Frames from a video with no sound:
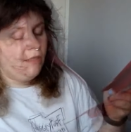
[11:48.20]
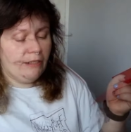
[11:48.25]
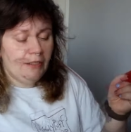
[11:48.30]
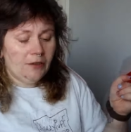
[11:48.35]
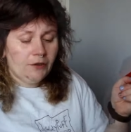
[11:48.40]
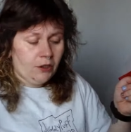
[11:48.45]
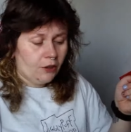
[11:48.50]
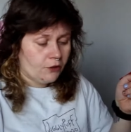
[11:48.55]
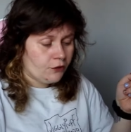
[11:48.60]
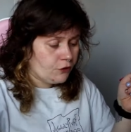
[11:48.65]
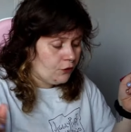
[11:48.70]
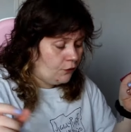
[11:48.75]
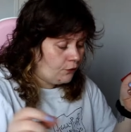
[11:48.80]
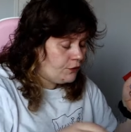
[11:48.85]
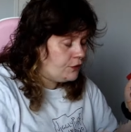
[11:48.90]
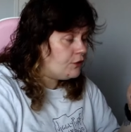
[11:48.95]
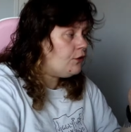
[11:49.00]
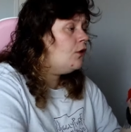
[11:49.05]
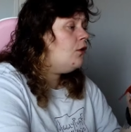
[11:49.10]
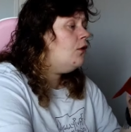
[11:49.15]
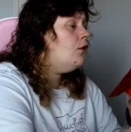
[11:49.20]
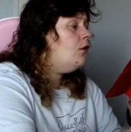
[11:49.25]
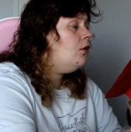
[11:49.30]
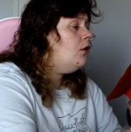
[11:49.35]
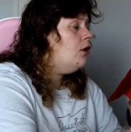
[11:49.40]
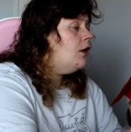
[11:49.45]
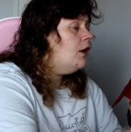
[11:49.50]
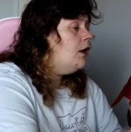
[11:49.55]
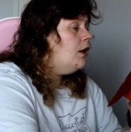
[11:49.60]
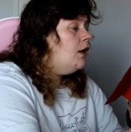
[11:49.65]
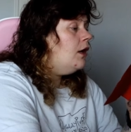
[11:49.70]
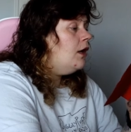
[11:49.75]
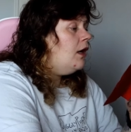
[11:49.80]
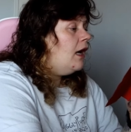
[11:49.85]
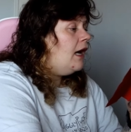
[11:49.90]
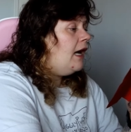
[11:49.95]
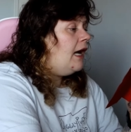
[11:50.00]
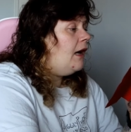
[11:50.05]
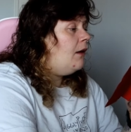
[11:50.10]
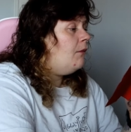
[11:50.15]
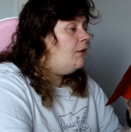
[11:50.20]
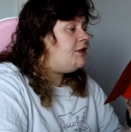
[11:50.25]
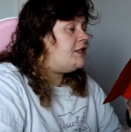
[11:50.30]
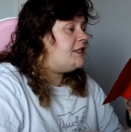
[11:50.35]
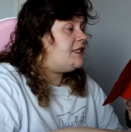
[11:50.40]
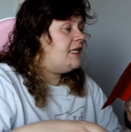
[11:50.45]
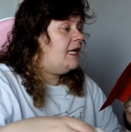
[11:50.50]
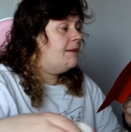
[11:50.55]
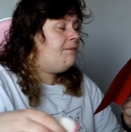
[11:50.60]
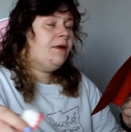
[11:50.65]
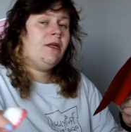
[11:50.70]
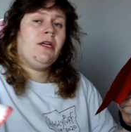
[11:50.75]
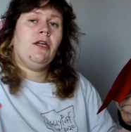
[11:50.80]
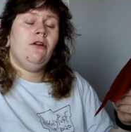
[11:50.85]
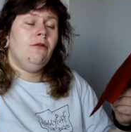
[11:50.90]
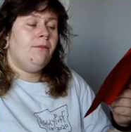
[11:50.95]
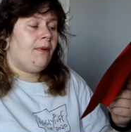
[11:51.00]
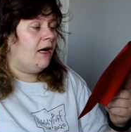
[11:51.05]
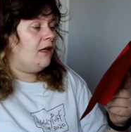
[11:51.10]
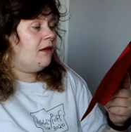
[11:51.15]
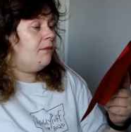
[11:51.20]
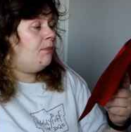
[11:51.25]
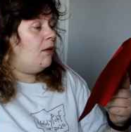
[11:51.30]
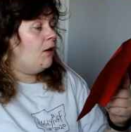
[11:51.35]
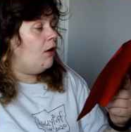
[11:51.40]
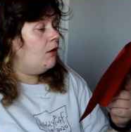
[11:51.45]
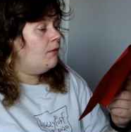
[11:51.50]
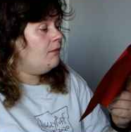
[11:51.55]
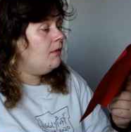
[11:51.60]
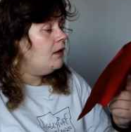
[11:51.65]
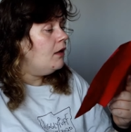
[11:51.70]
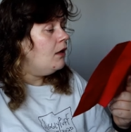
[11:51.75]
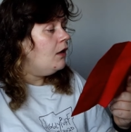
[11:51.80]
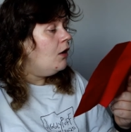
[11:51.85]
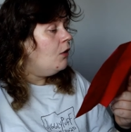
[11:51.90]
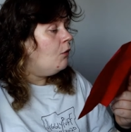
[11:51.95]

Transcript: Then you've got Toso, uh, which is an Ipaku bath bomb.